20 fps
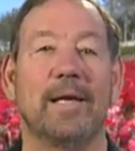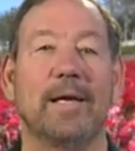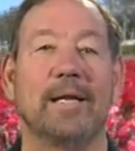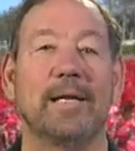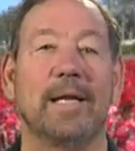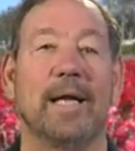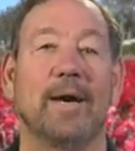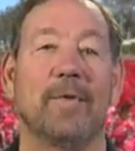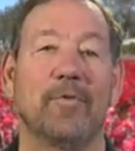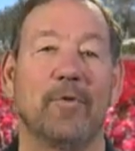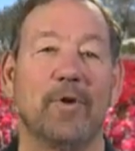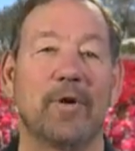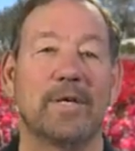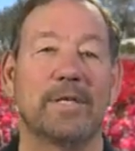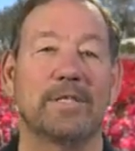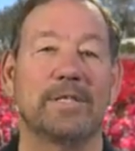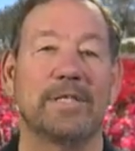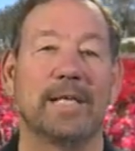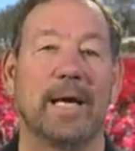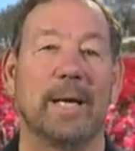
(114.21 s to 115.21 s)
Now, for
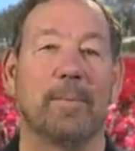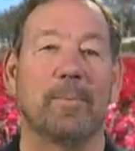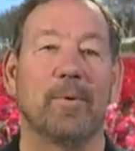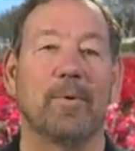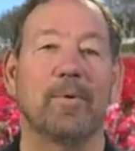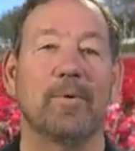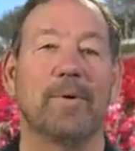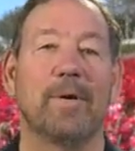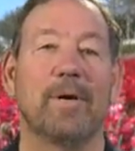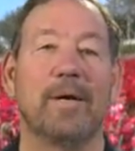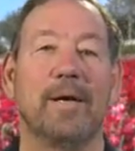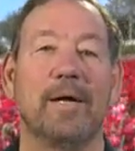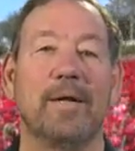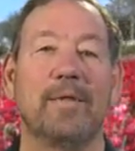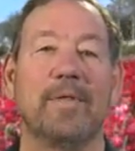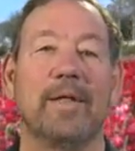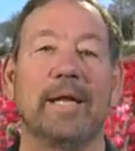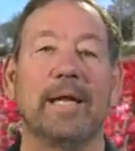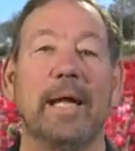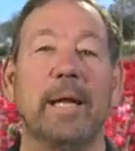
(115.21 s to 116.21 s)
example,
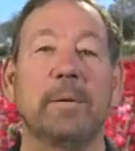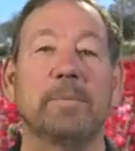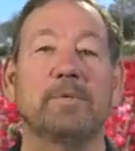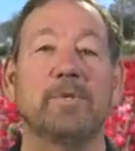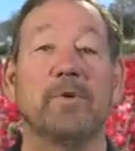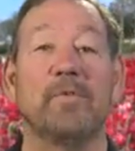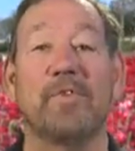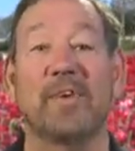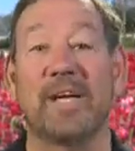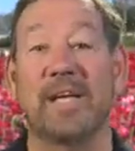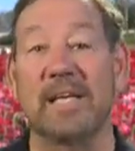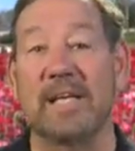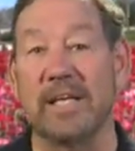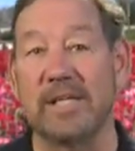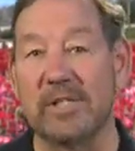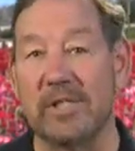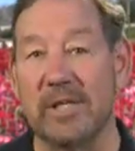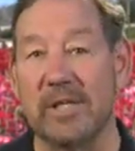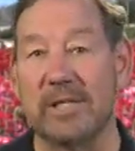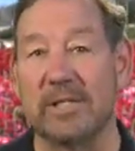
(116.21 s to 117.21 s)
the names are
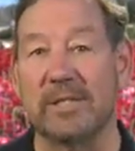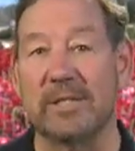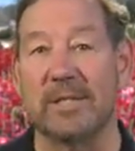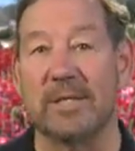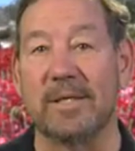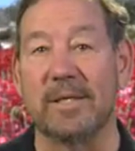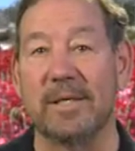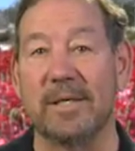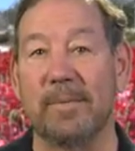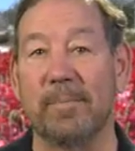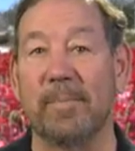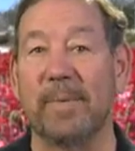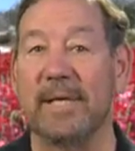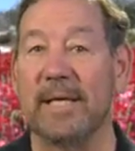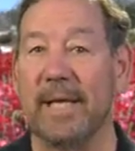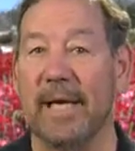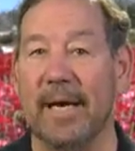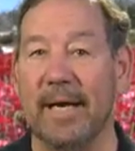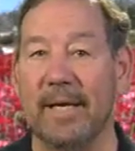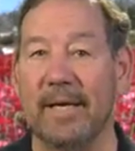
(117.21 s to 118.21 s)
fictitious, but
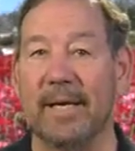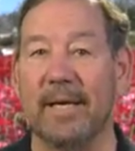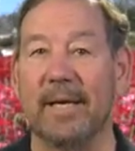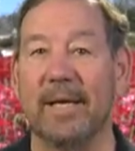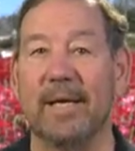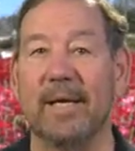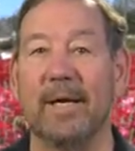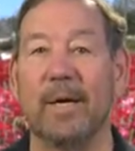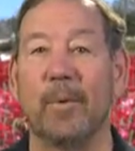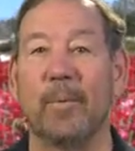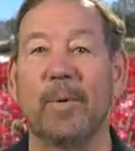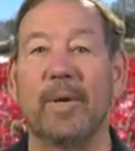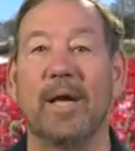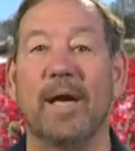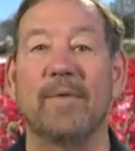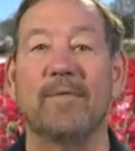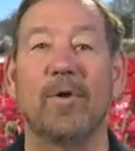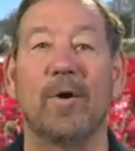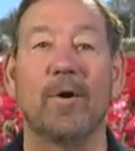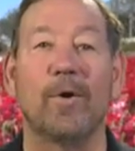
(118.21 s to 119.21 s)
yet we
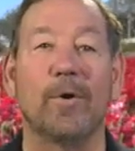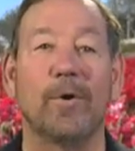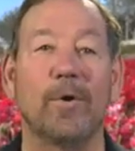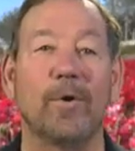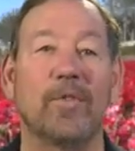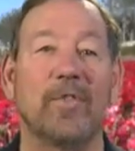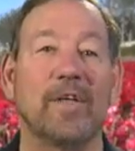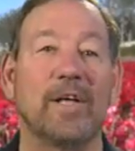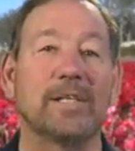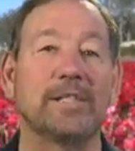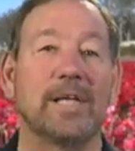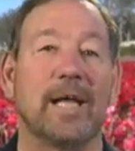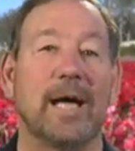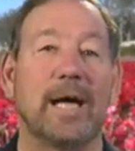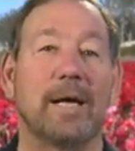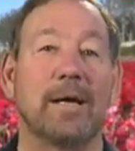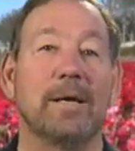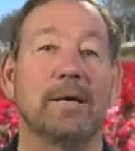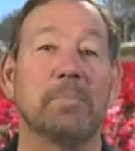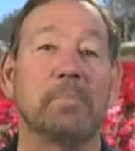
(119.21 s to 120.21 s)
have all heard things
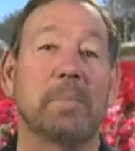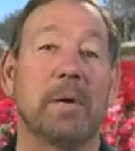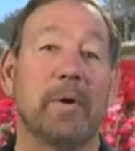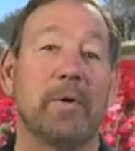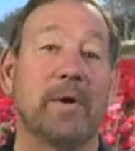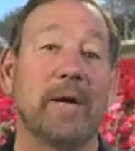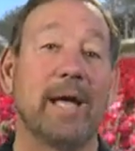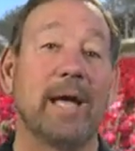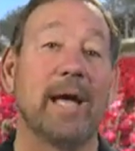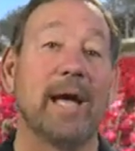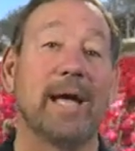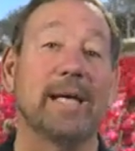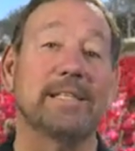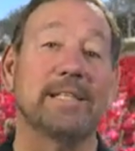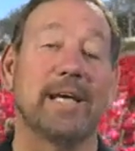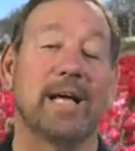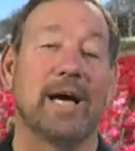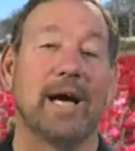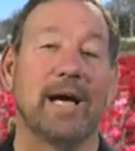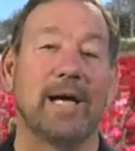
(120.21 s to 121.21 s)
like Mary has a
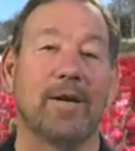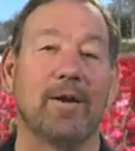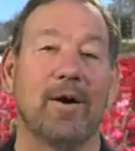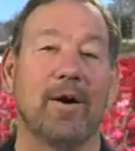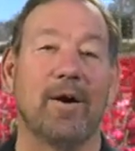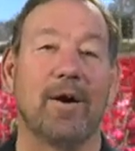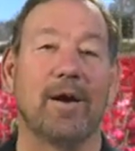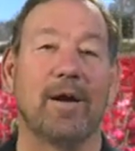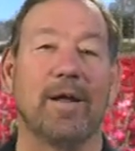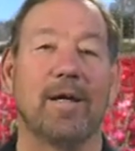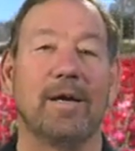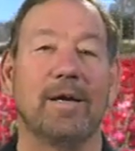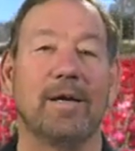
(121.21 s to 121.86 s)
kind heart,